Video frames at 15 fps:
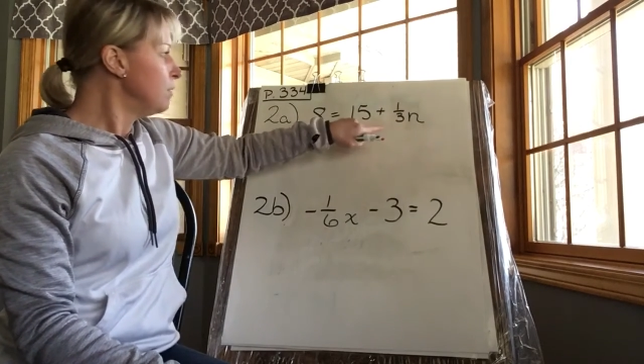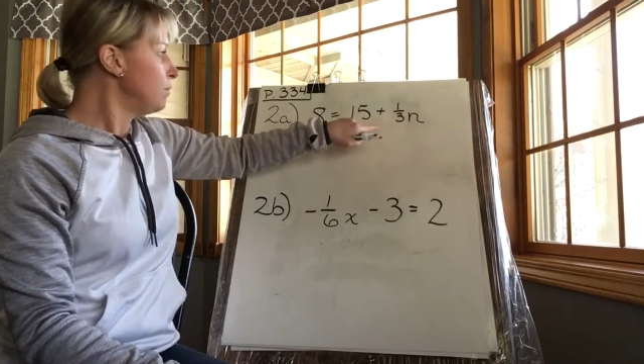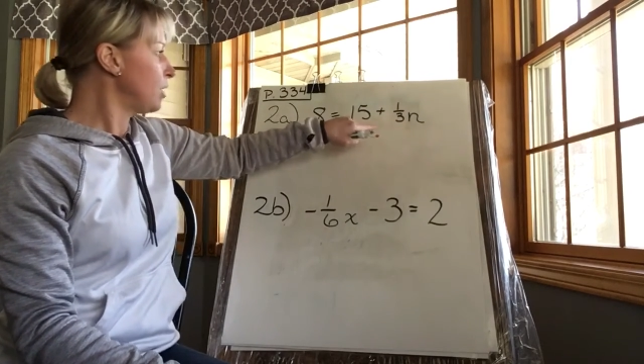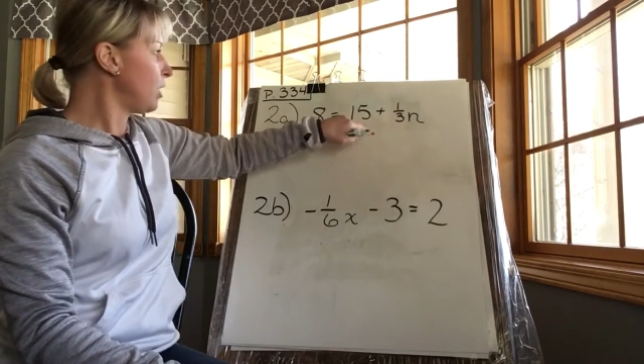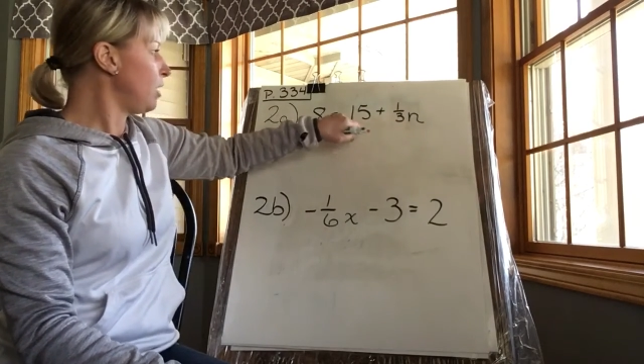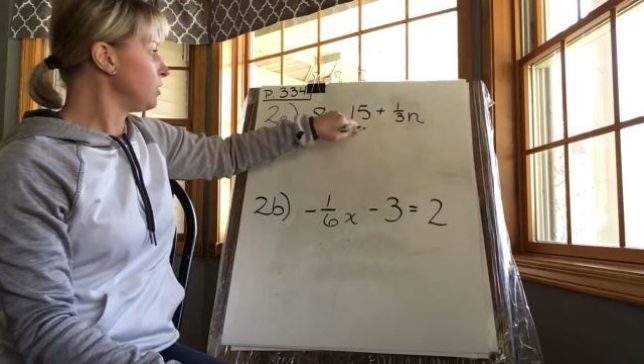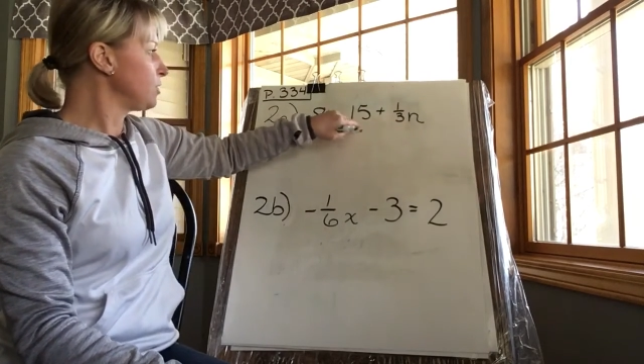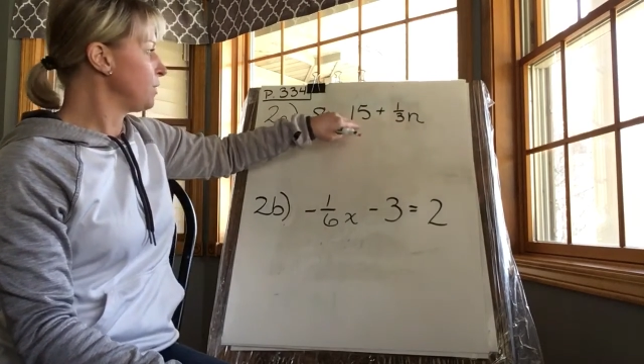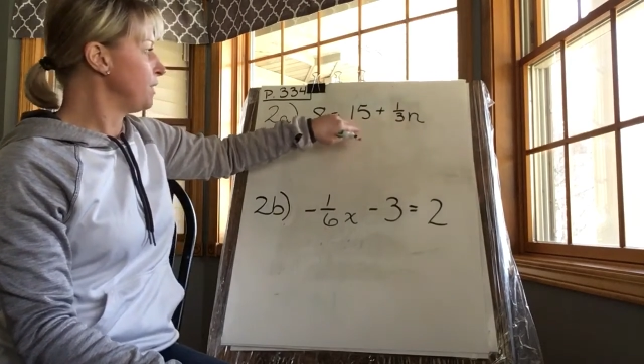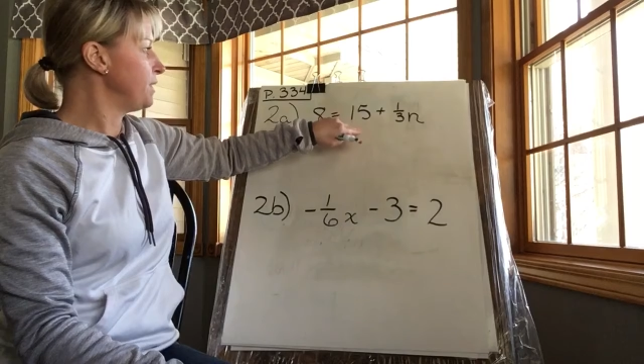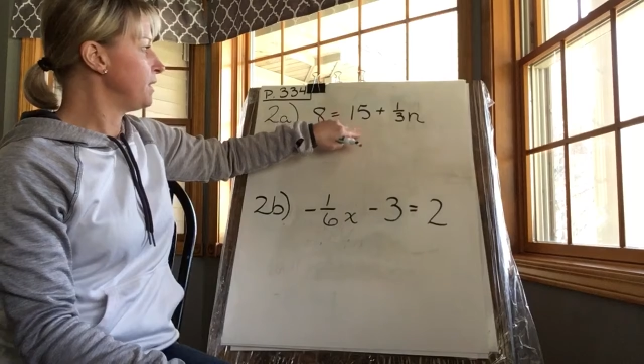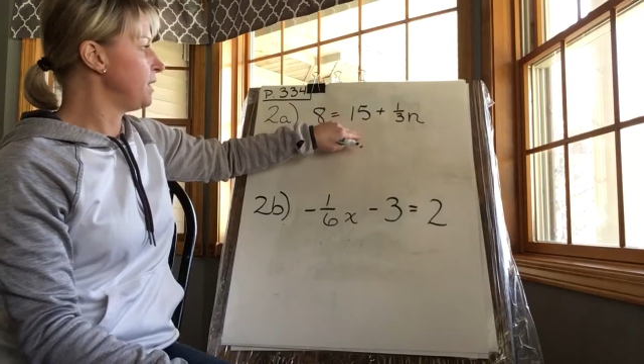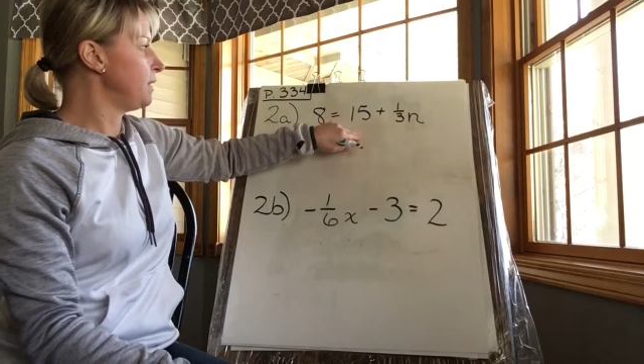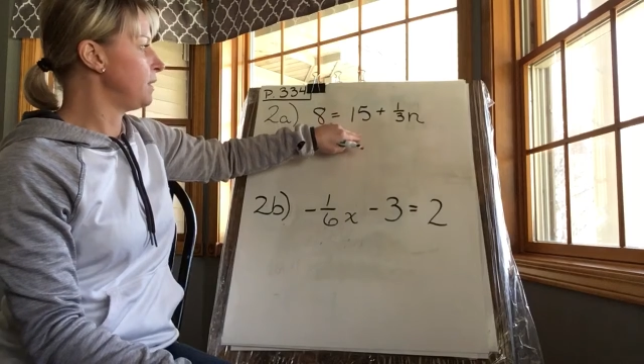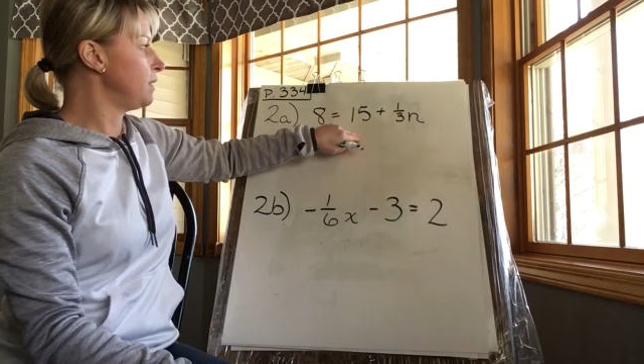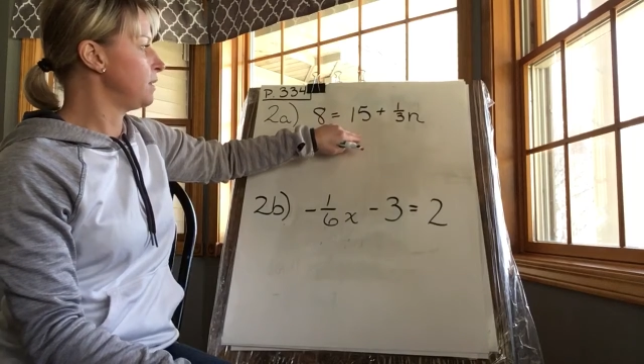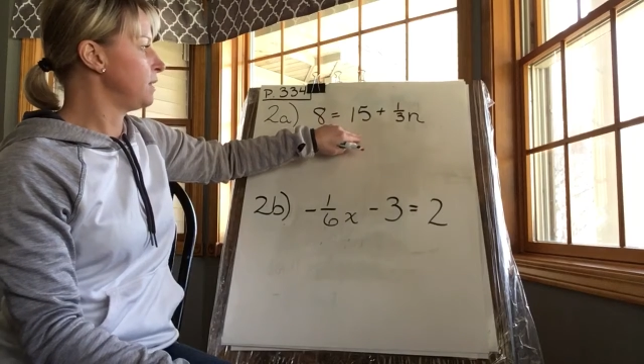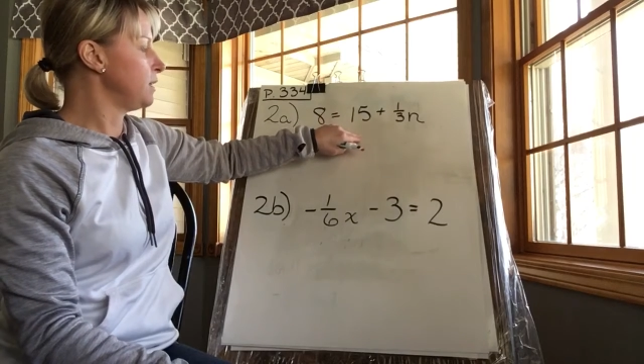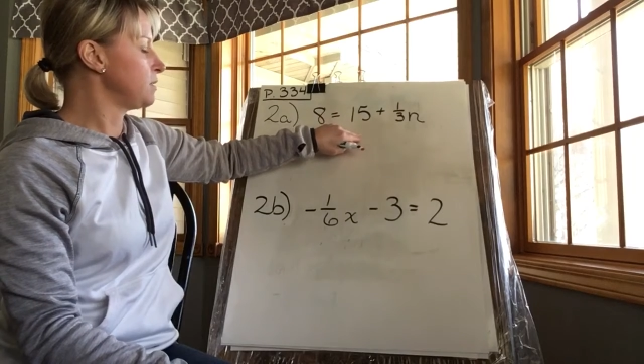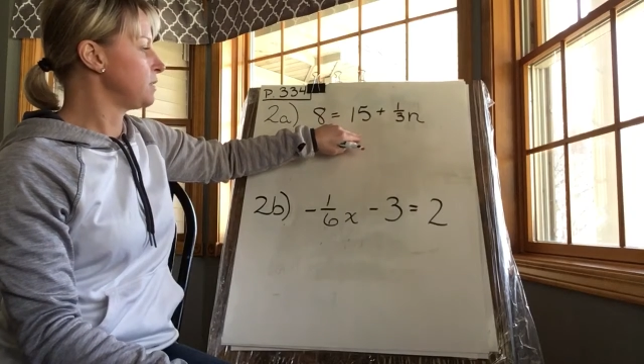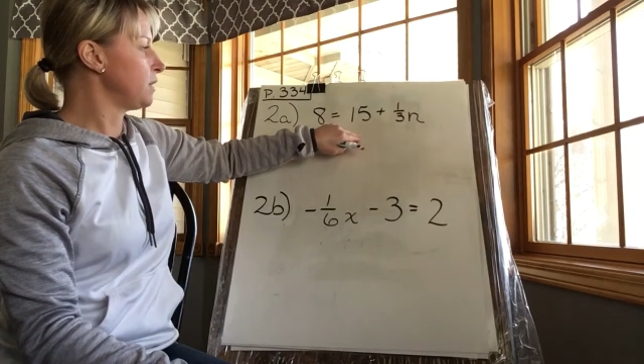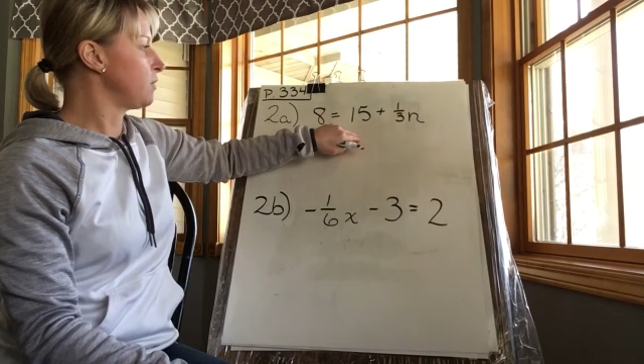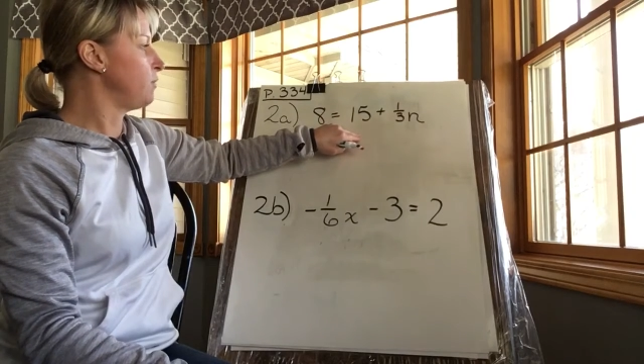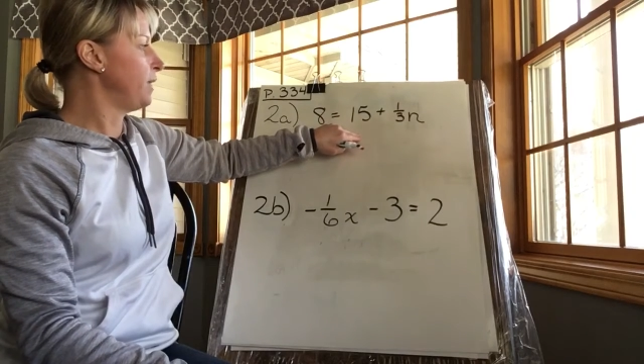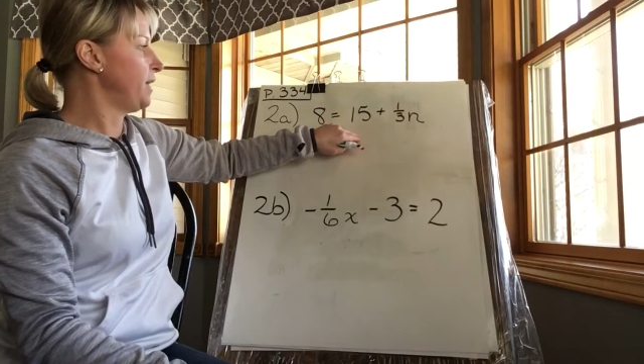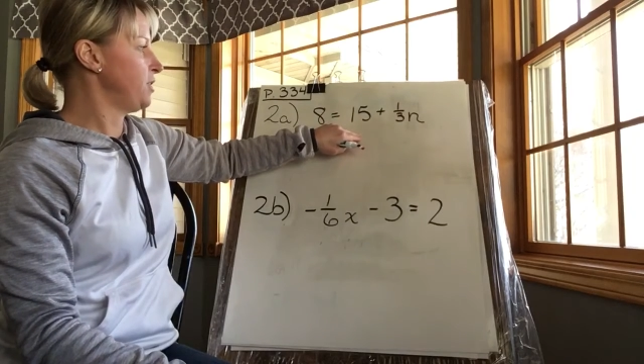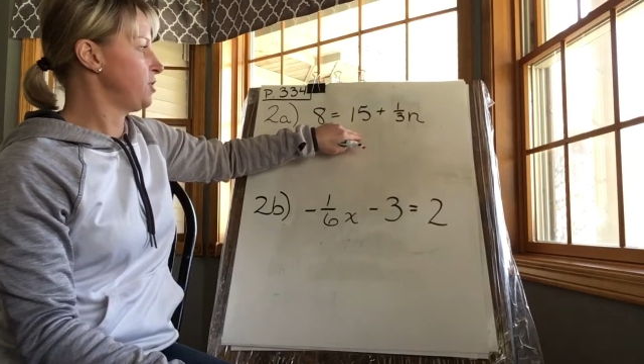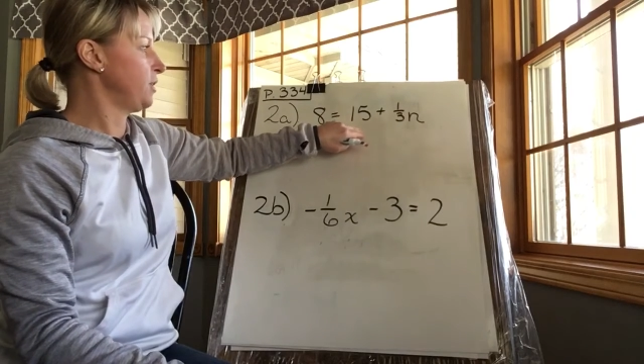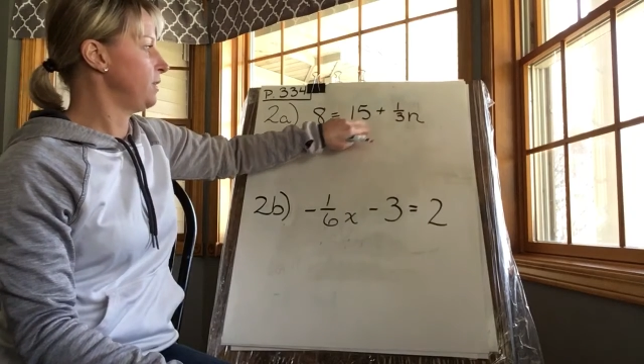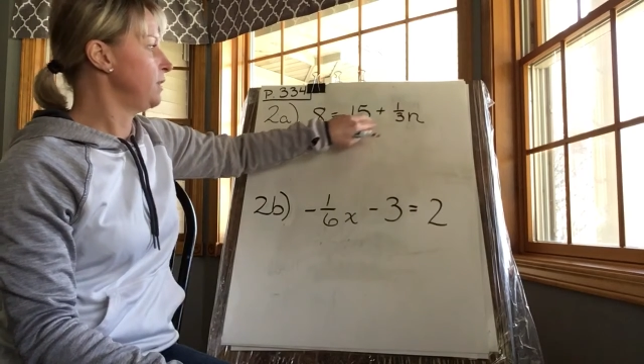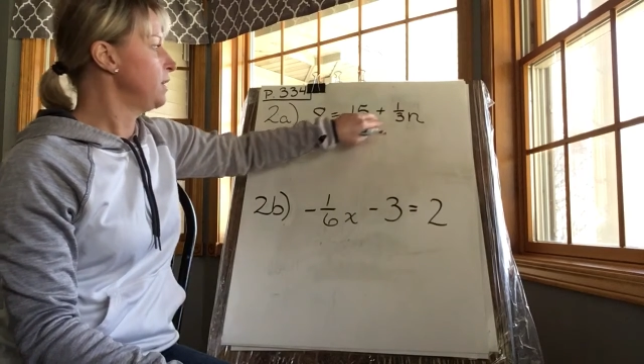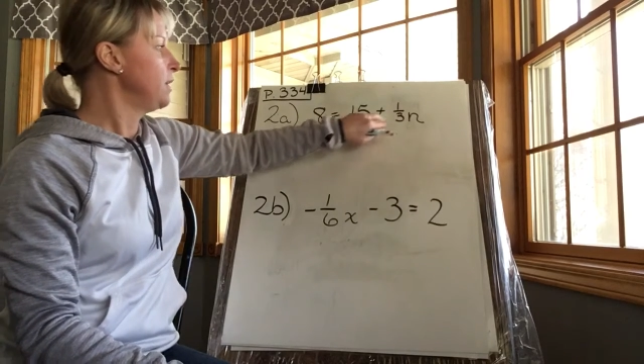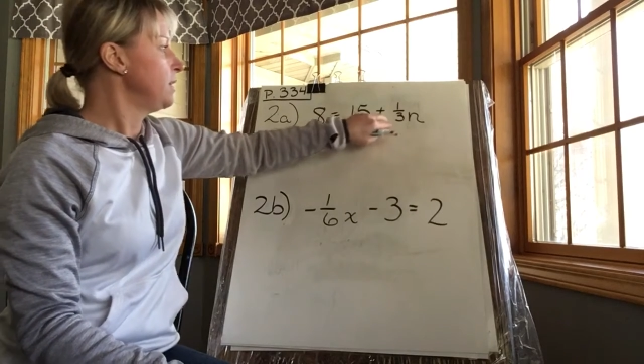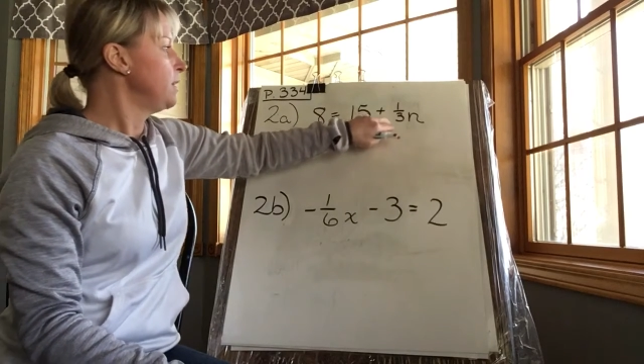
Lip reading: But also in this equation